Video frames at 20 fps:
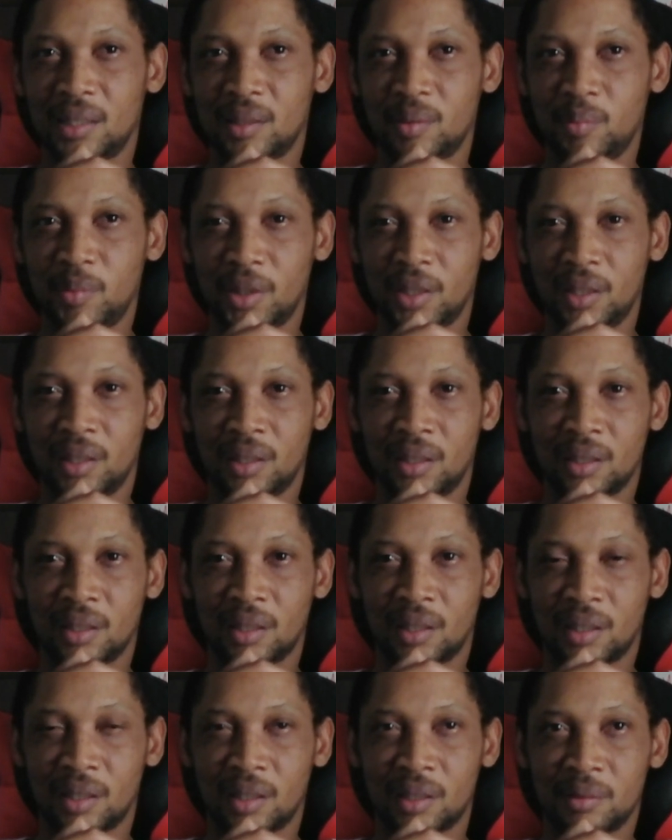Meaning,
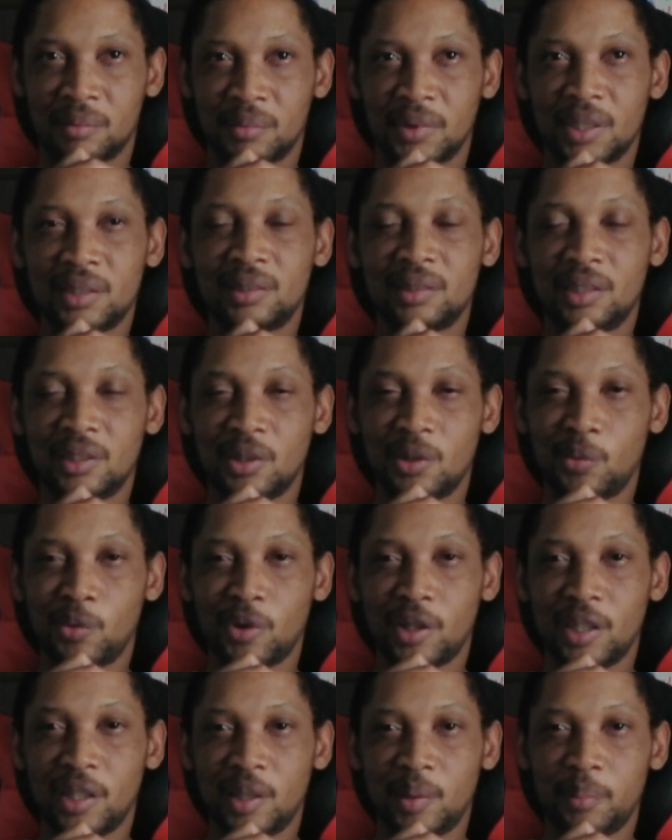it's good
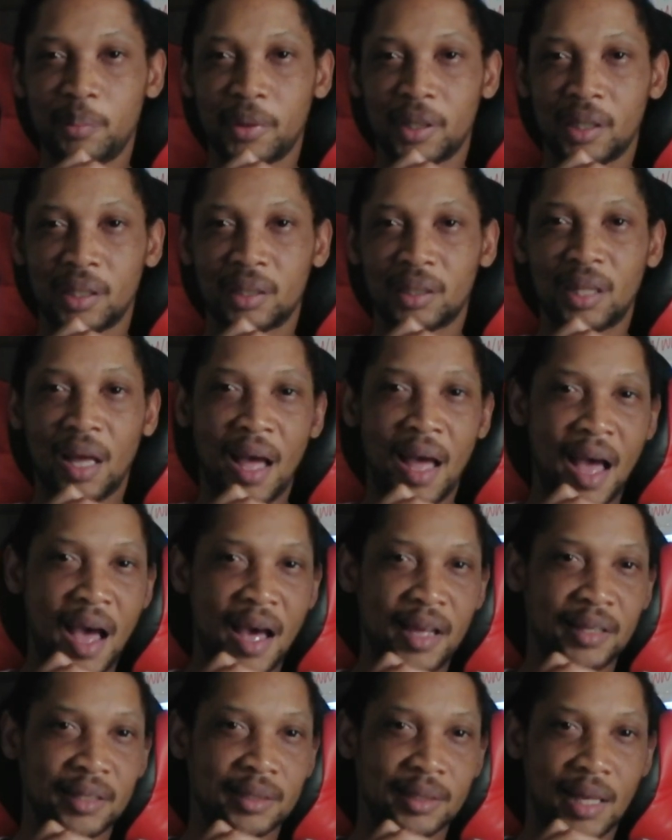weed, but the
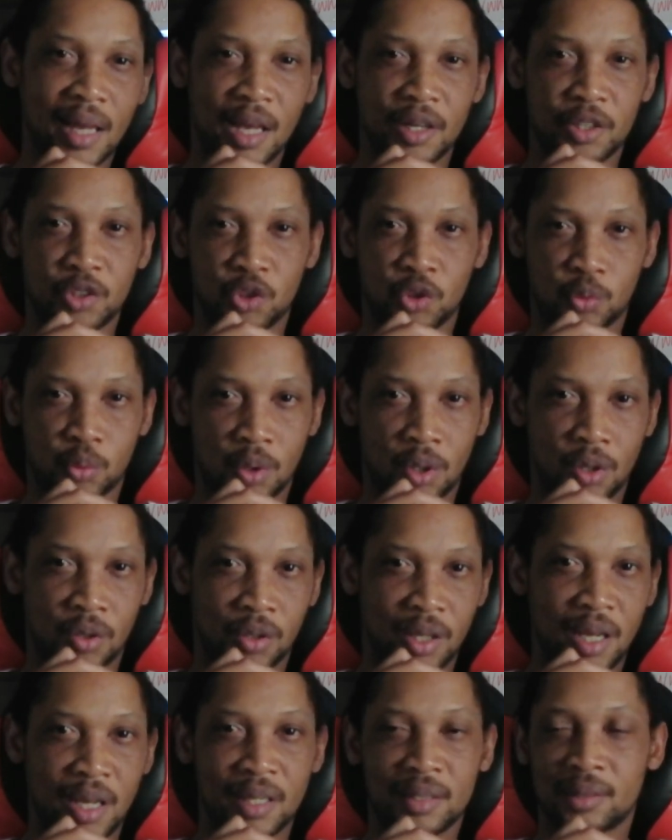high is not as strong
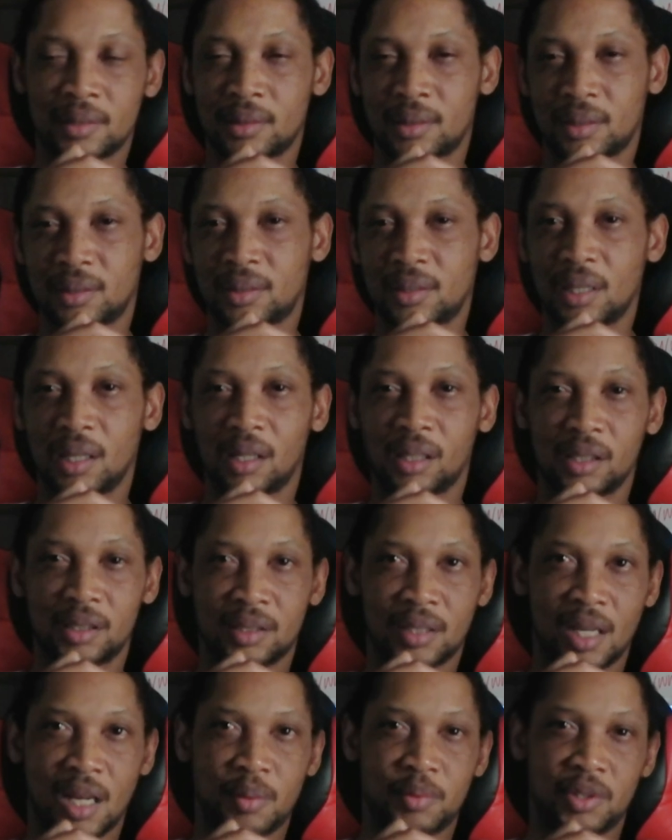as the other
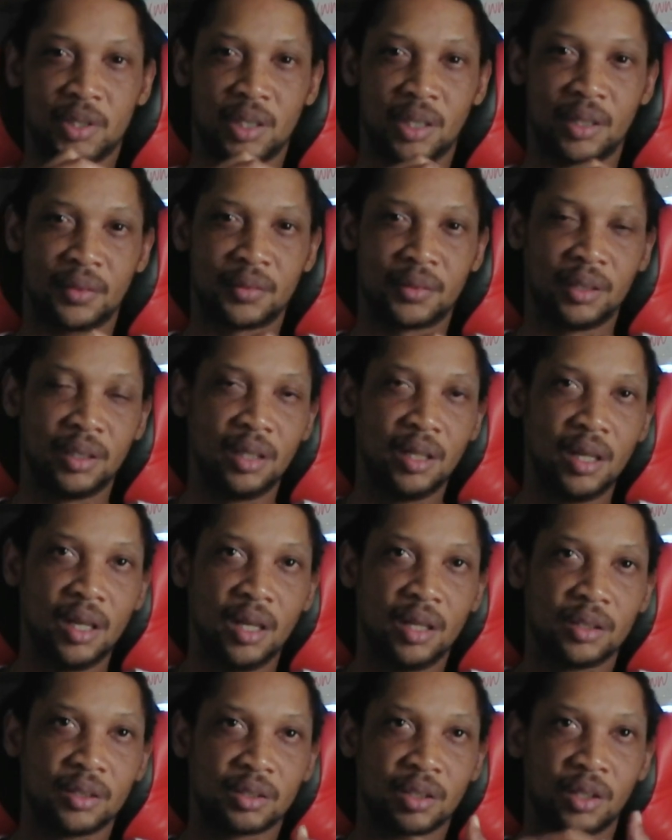top shelves.
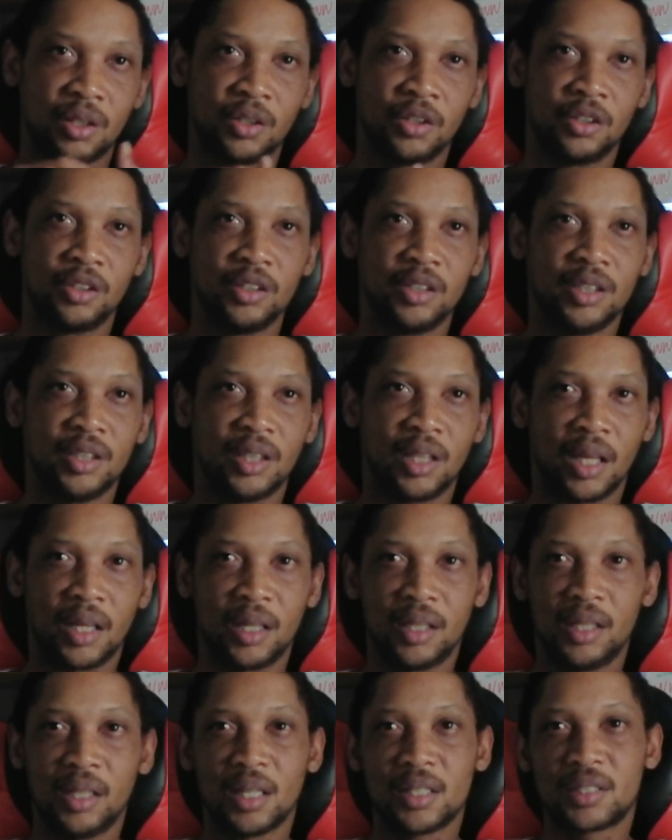So, in a
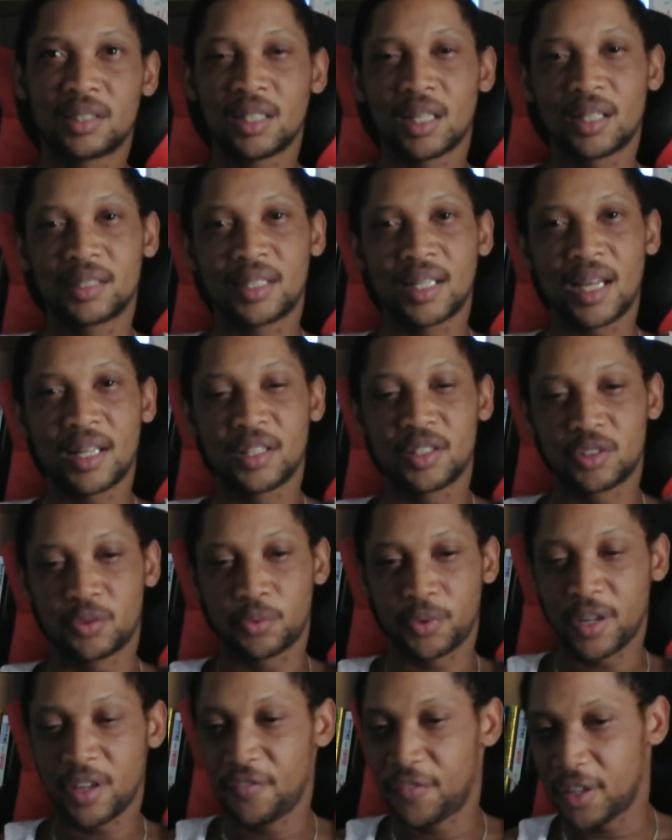nutshell, that is
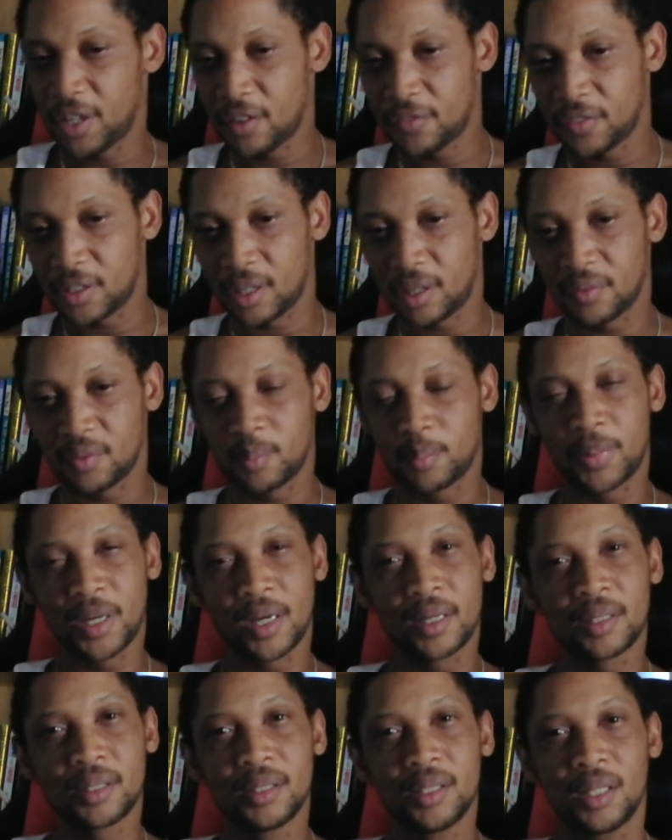Red Velvet,
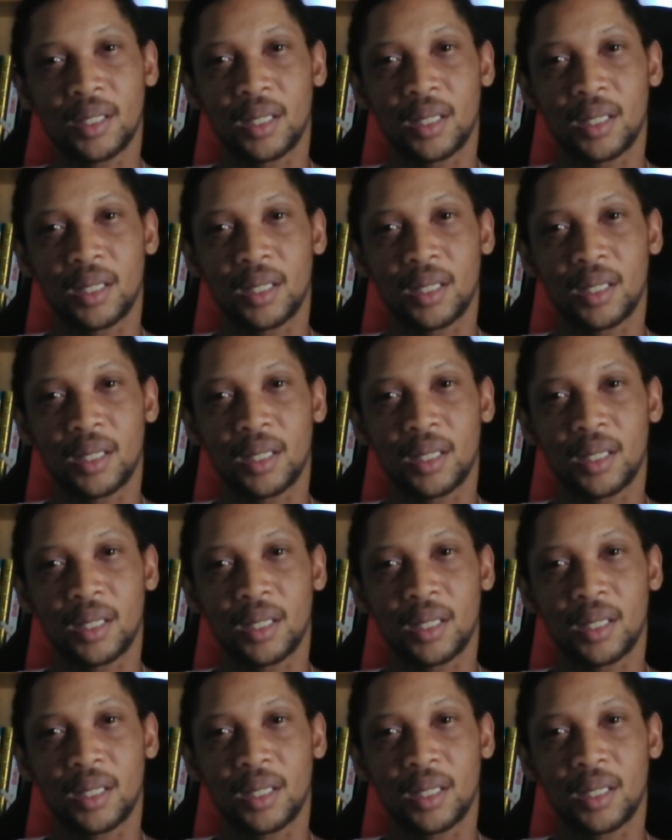everybody.